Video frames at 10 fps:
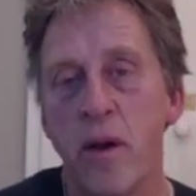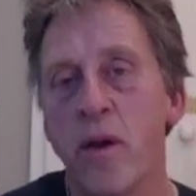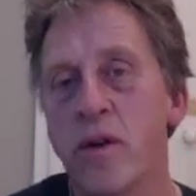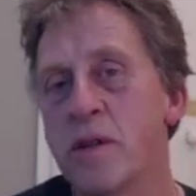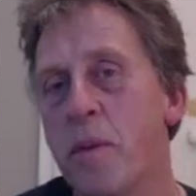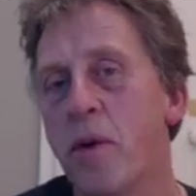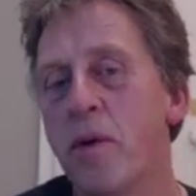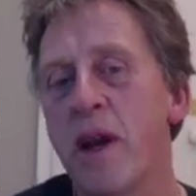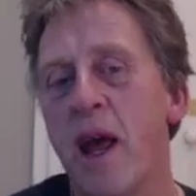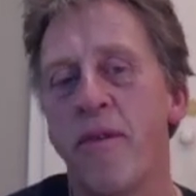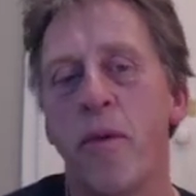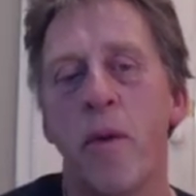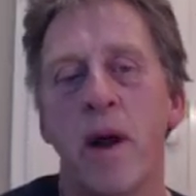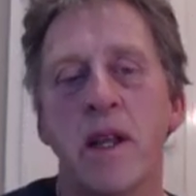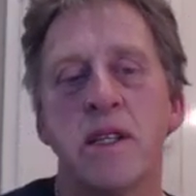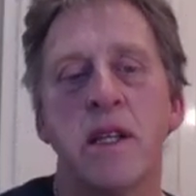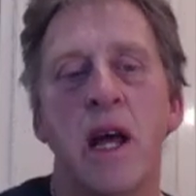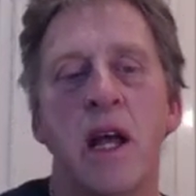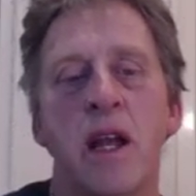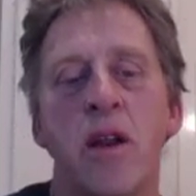lose a pawn now for once.
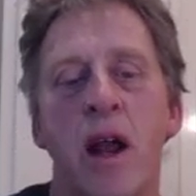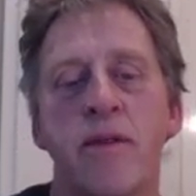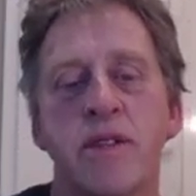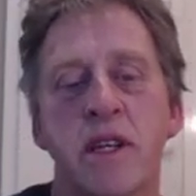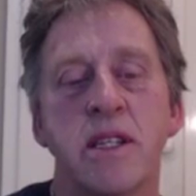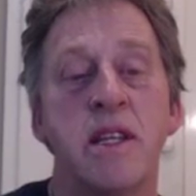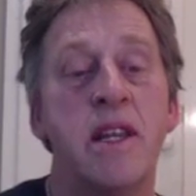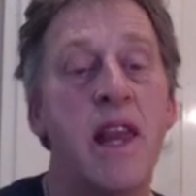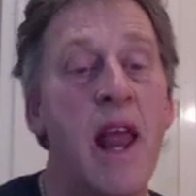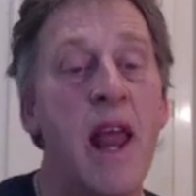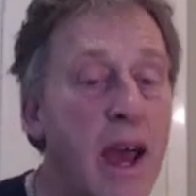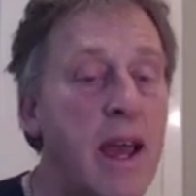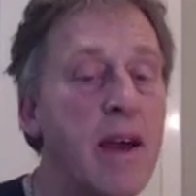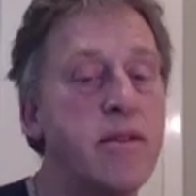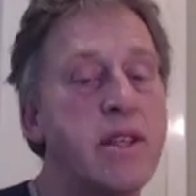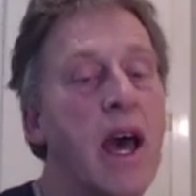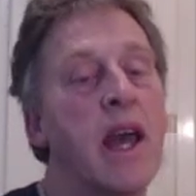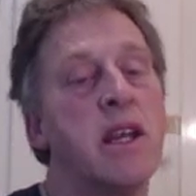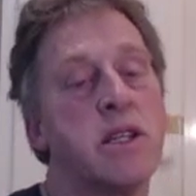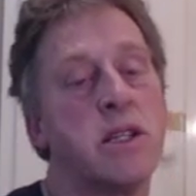Knight f6, and now comes
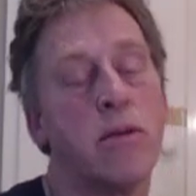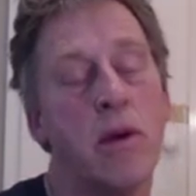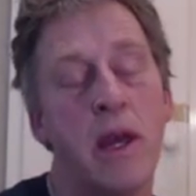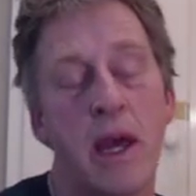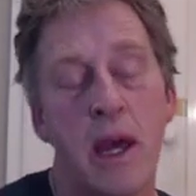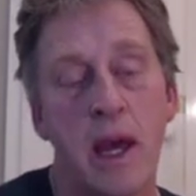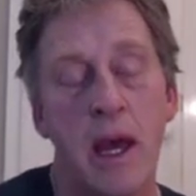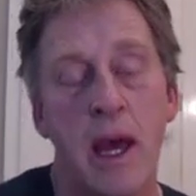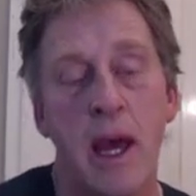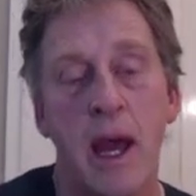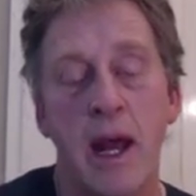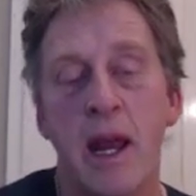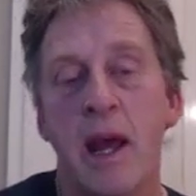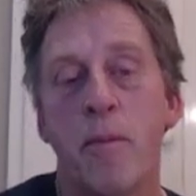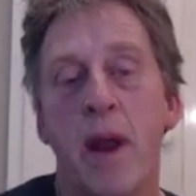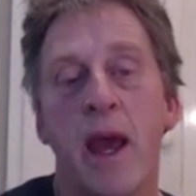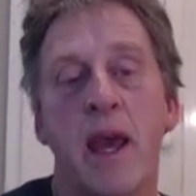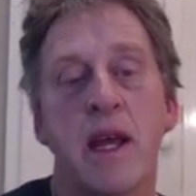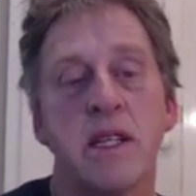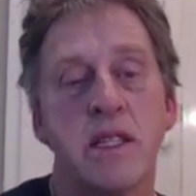h3, and here
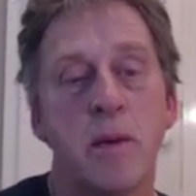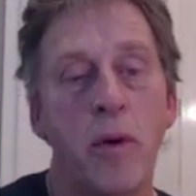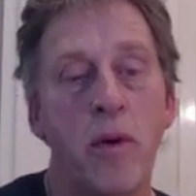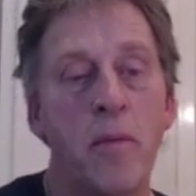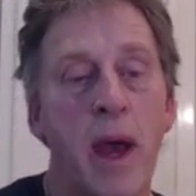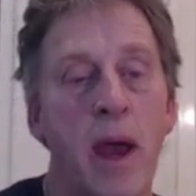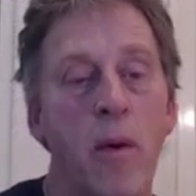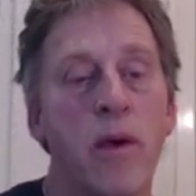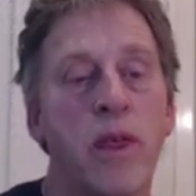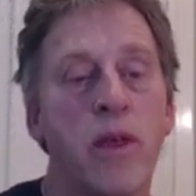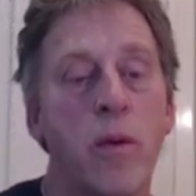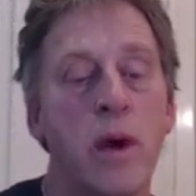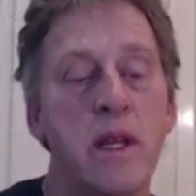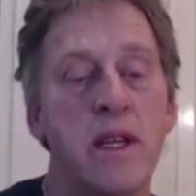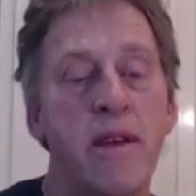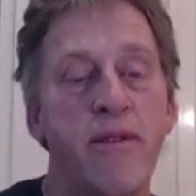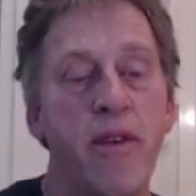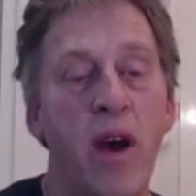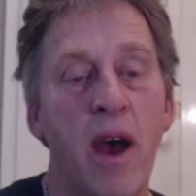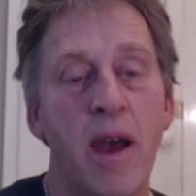black gets the pawn back with queen
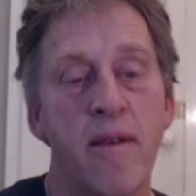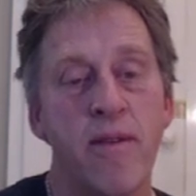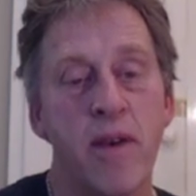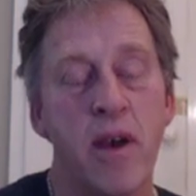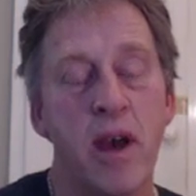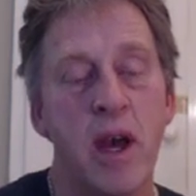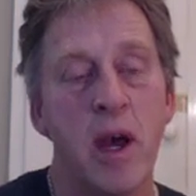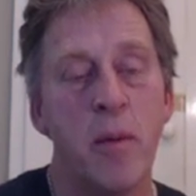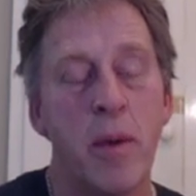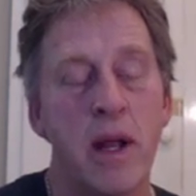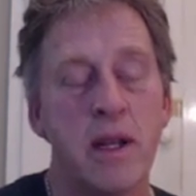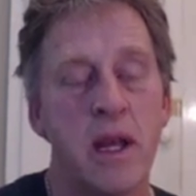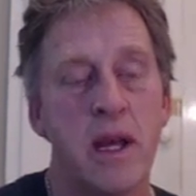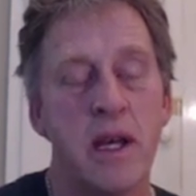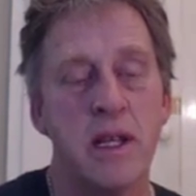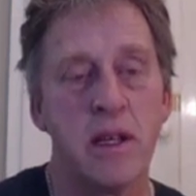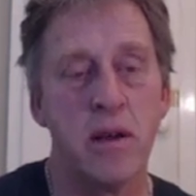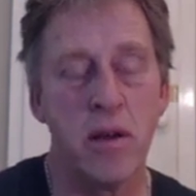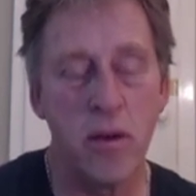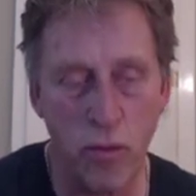d5. But is
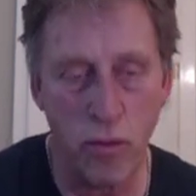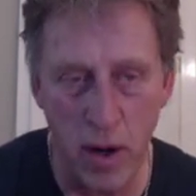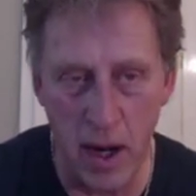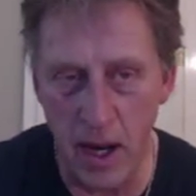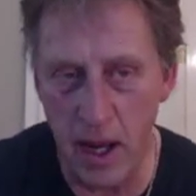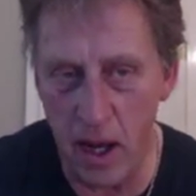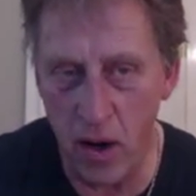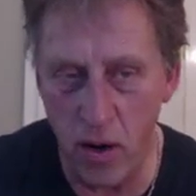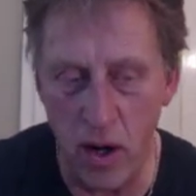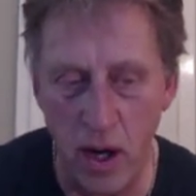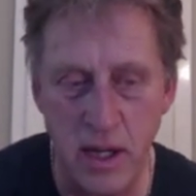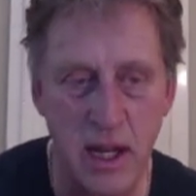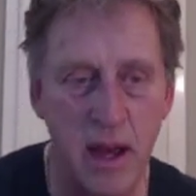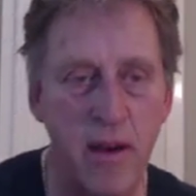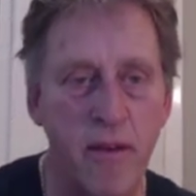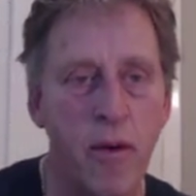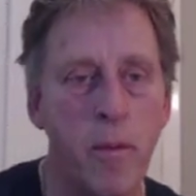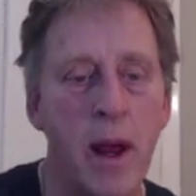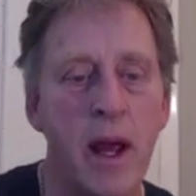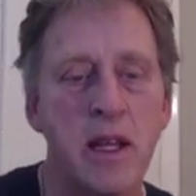it really a good idea for
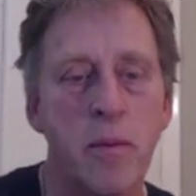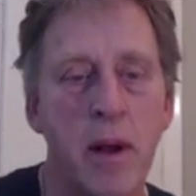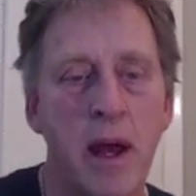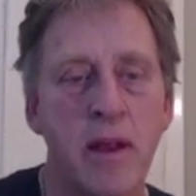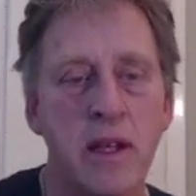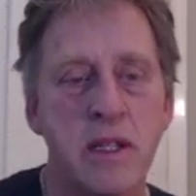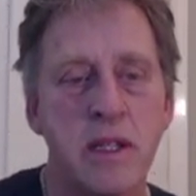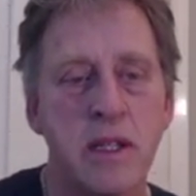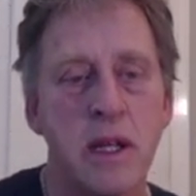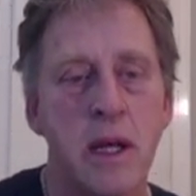black to play this?